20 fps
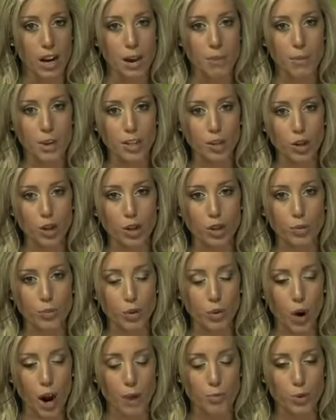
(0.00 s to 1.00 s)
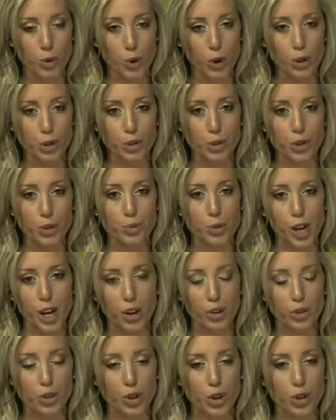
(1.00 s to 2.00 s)
make sure you're subscribed to our YouTube
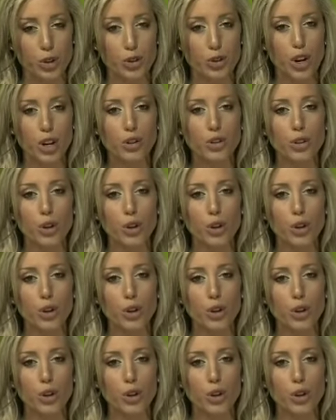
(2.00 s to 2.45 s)
channel, Trade the Trend.